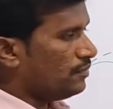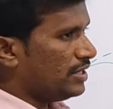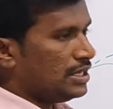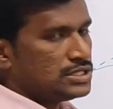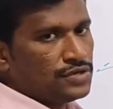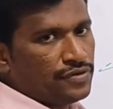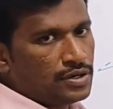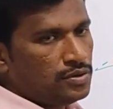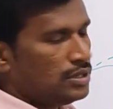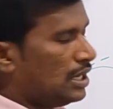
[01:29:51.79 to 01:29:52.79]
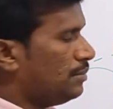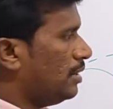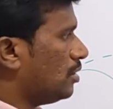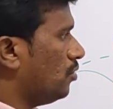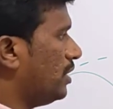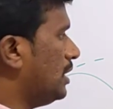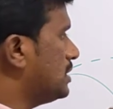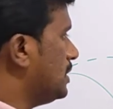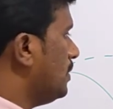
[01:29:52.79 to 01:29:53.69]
It will be very easy for you. I'll make you very